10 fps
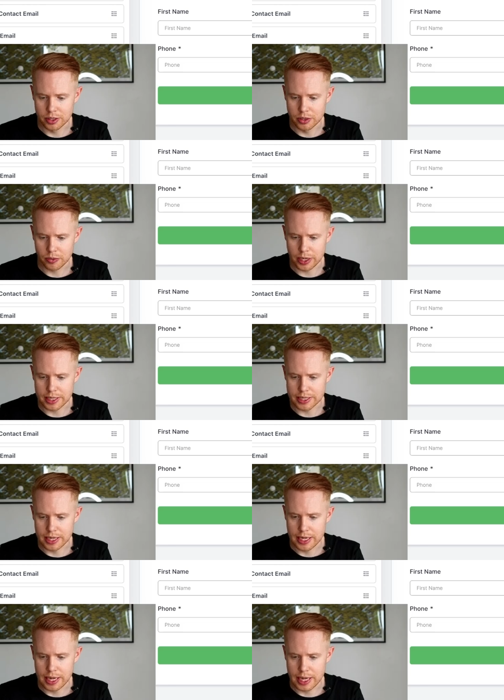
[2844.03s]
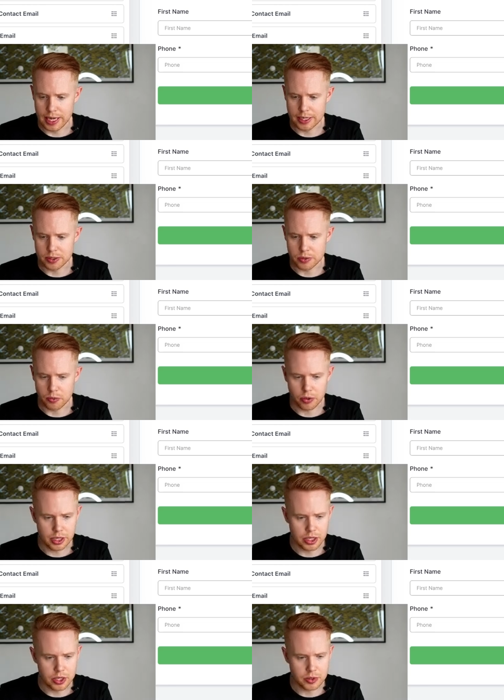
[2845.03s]
right? And we're
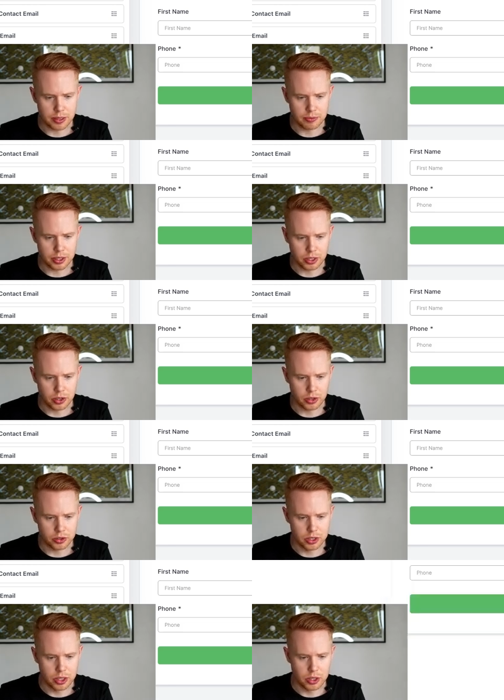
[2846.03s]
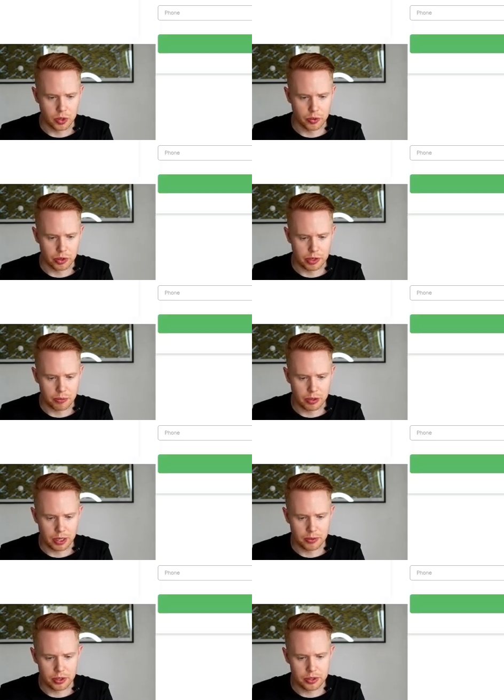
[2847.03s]
going to use something called query
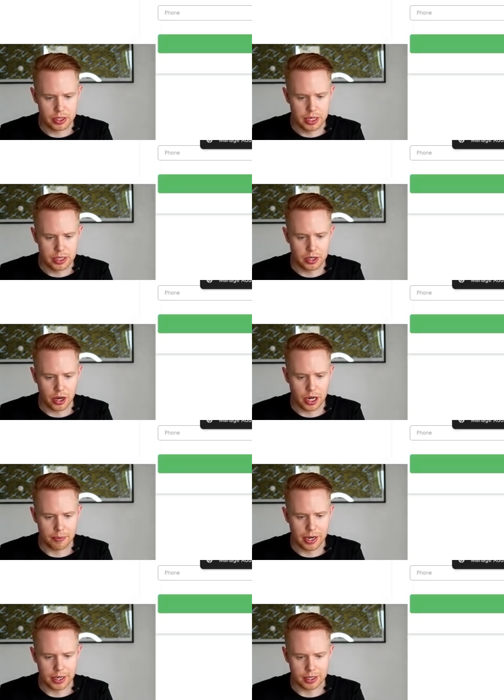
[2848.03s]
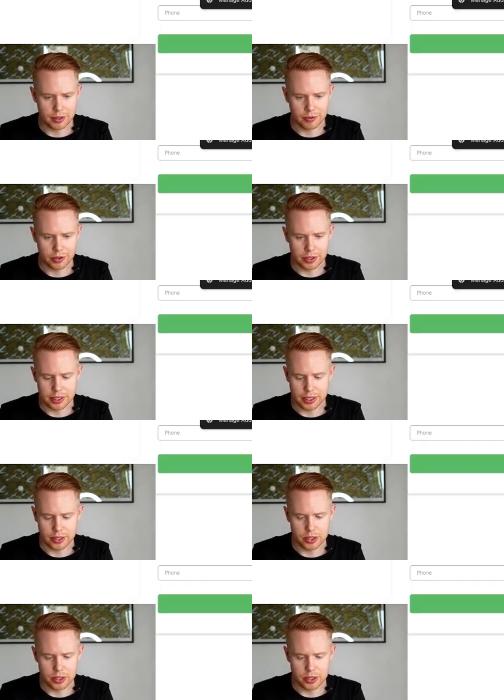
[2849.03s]
parameters to automatically fill this in.